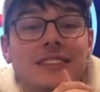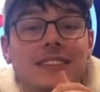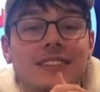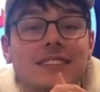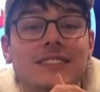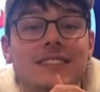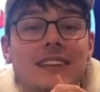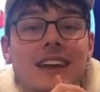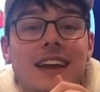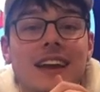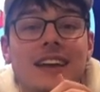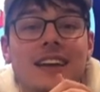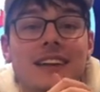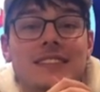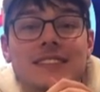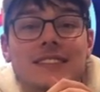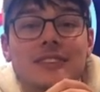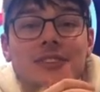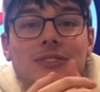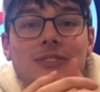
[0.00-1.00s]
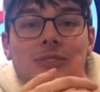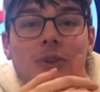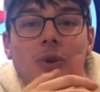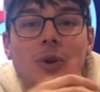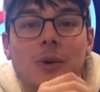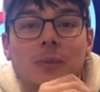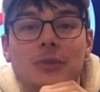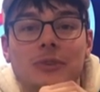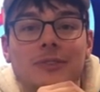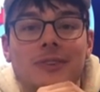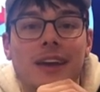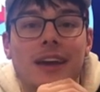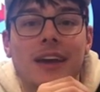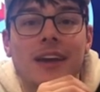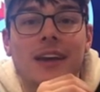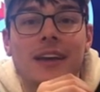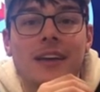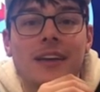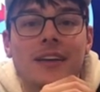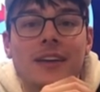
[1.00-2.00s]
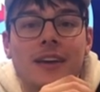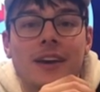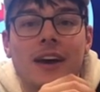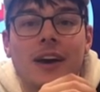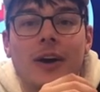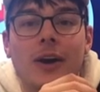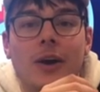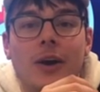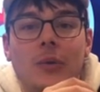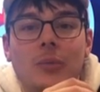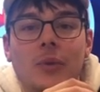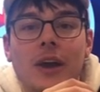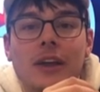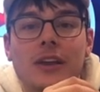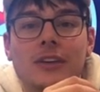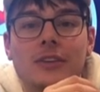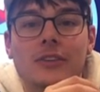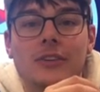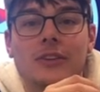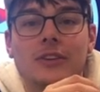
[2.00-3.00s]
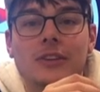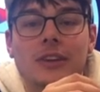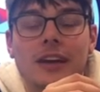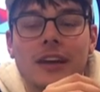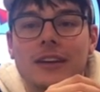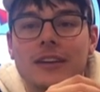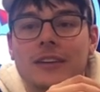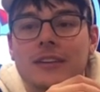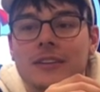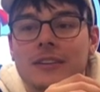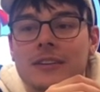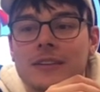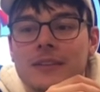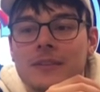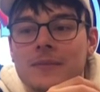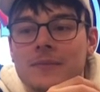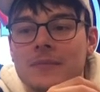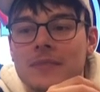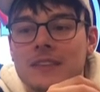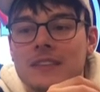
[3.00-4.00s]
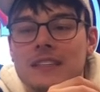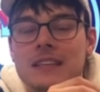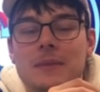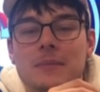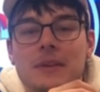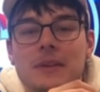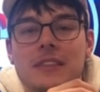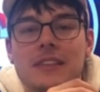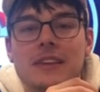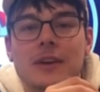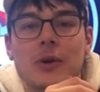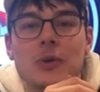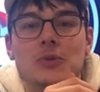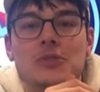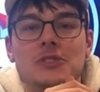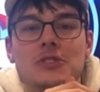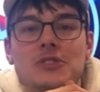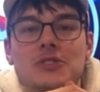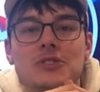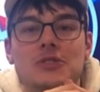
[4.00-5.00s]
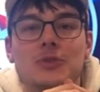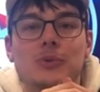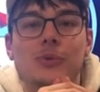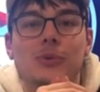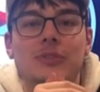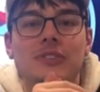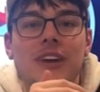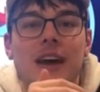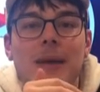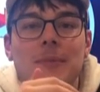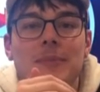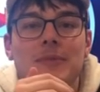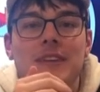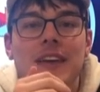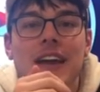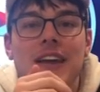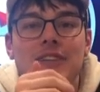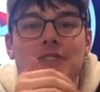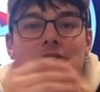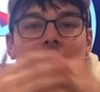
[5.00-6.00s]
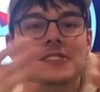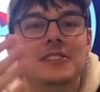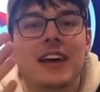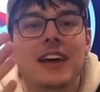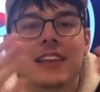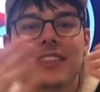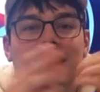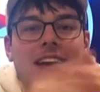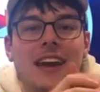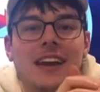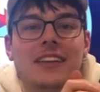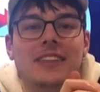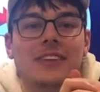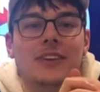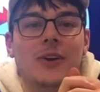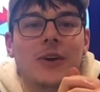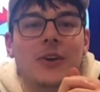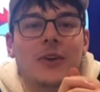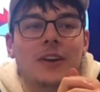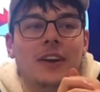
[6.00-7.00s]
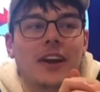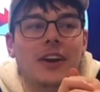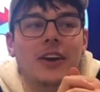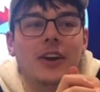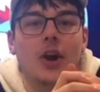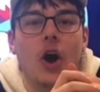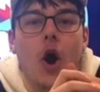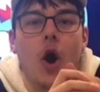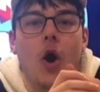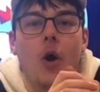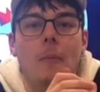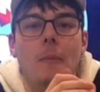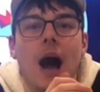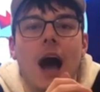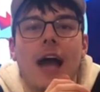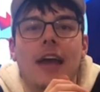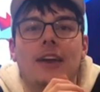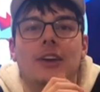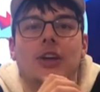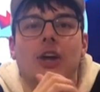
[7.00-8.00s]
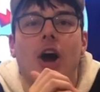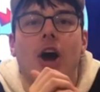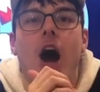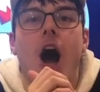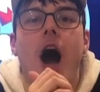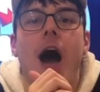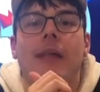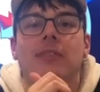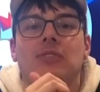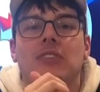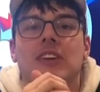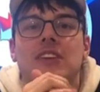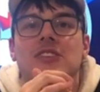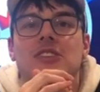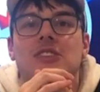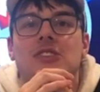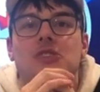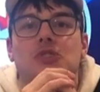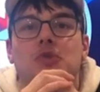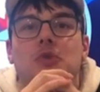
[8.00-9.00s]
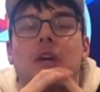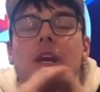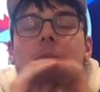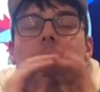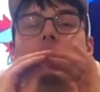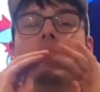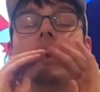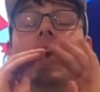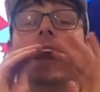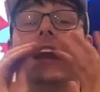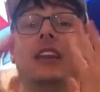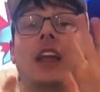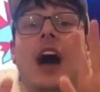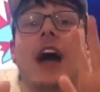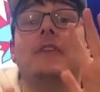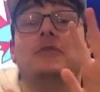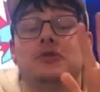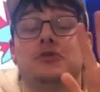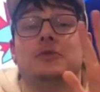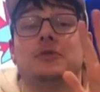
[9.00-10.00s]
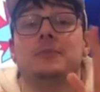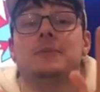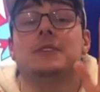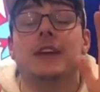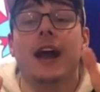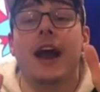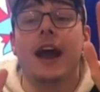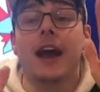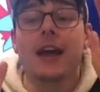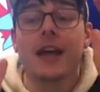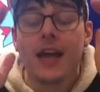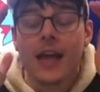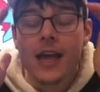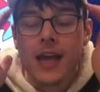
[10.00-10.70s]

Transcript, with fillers: little day, nice little normal day. Uh, a regular, like, Timothy goes to school type day. Just nothing out of the ordinary. And oh my God, this stream. We had a live stream today.